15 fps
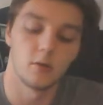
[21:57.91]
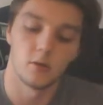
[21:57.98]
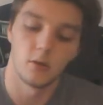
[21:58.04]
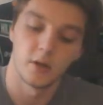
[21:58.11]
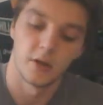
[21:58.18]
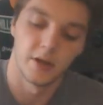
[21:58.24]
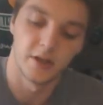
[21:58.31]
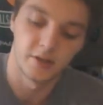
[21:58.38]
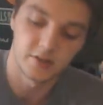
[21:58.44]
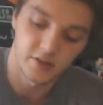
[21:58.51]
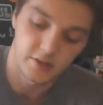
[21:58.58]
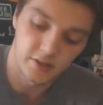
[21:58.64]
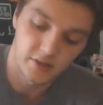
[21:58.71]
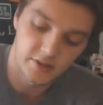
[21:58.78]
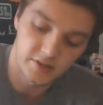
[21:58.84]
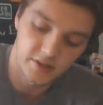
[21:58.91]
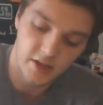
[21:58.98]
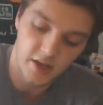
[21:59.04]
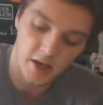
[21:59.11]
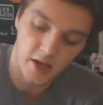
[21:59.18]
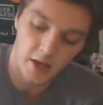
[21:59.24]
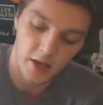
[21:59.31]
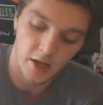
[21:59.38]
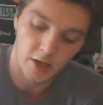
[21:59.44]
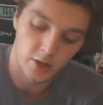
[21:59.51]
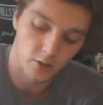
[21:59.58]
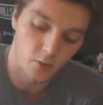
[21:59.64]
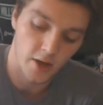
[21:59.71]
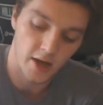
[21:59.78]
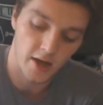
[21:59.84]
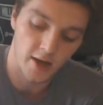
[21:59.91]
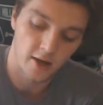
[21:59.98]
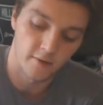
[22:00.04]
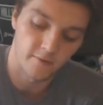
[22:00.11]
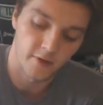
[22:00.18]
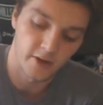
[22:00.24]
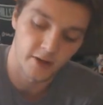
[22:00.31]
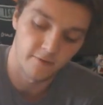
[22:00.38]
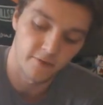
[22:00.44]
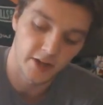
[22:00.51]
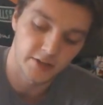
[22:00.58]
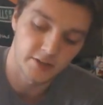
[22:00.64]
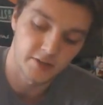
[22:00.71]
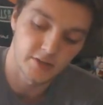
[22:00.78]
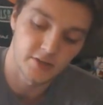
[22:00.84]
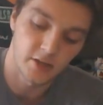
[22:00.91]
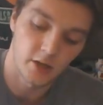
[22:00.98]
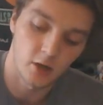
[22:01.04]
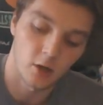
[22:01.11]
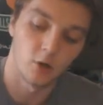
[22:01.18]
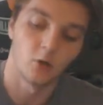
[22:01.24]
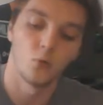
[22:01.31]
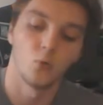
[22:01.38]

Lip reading: is, let's say you have an infected cell